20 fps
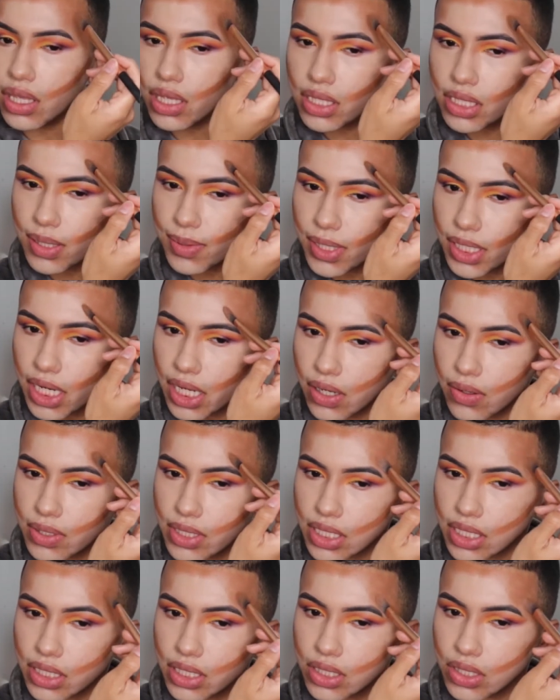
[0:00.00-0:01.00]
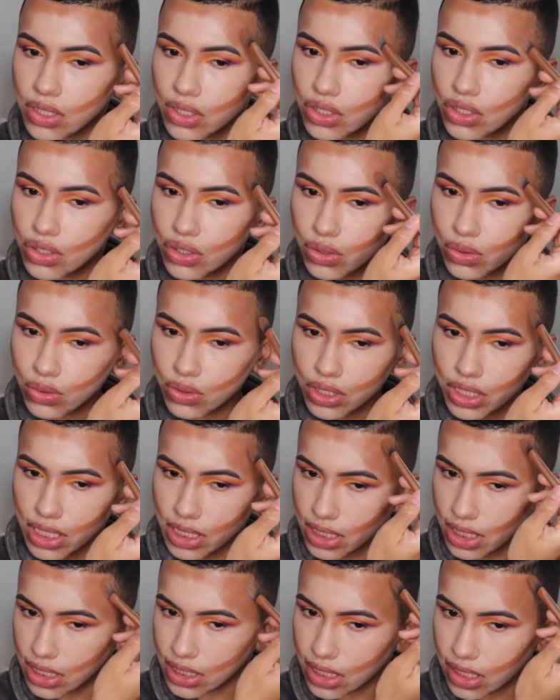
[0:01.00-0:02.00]
Something I always like to do,
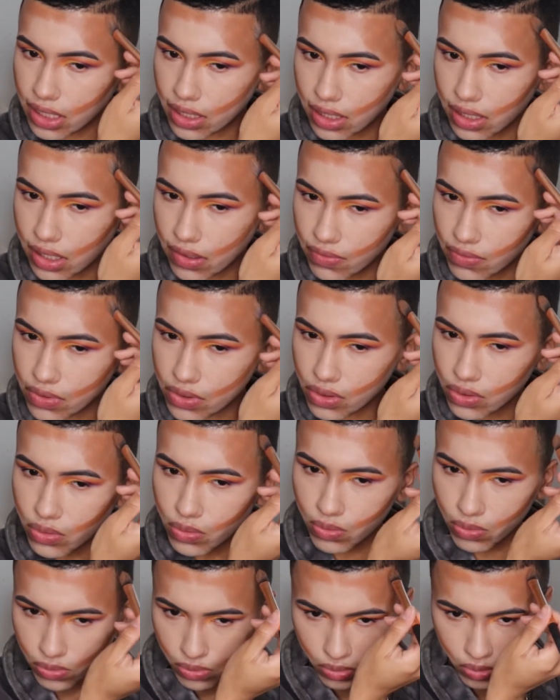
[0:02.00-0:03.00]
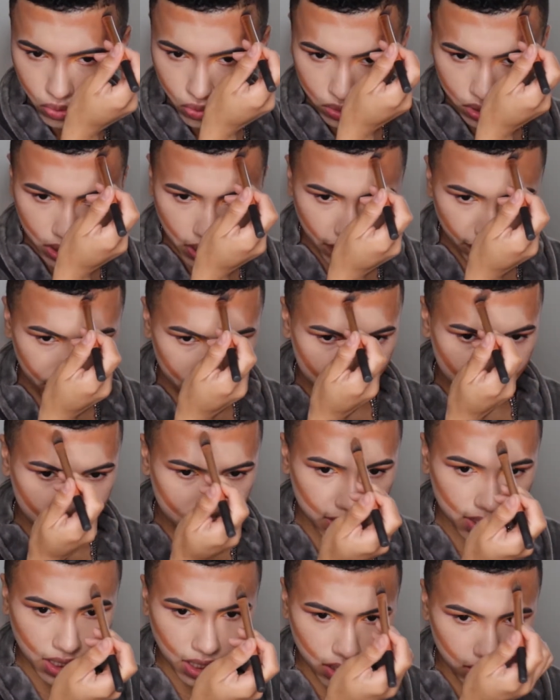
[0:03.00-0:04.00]
just because it gives you more
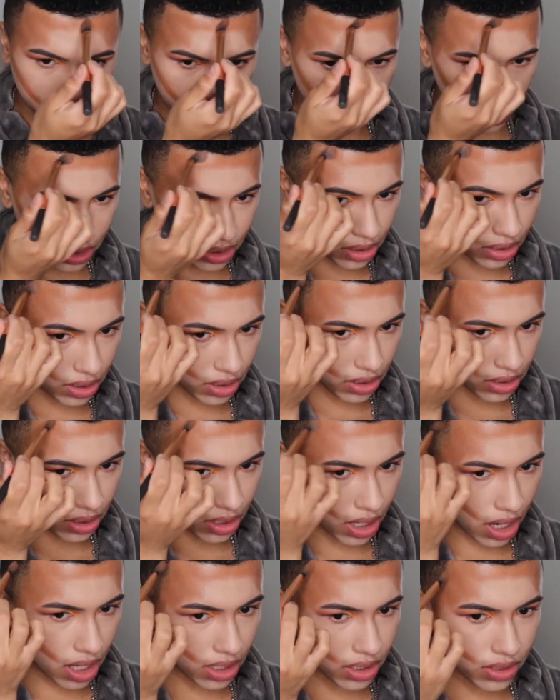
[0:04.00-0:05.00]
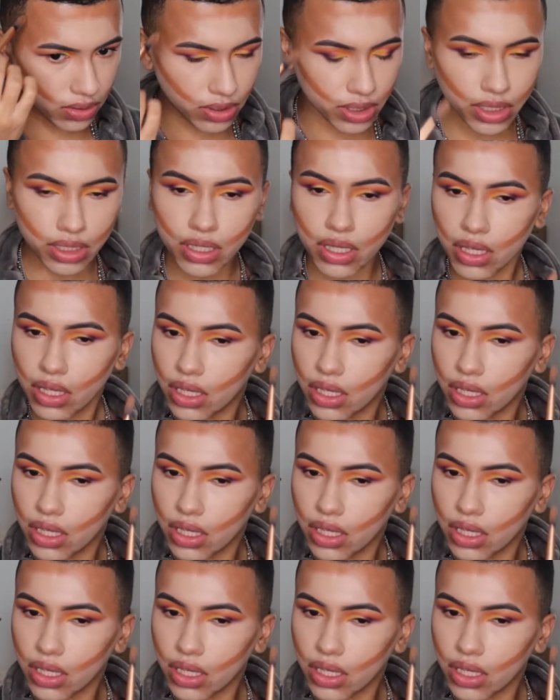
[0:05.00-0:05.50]
emphasis on your contouring,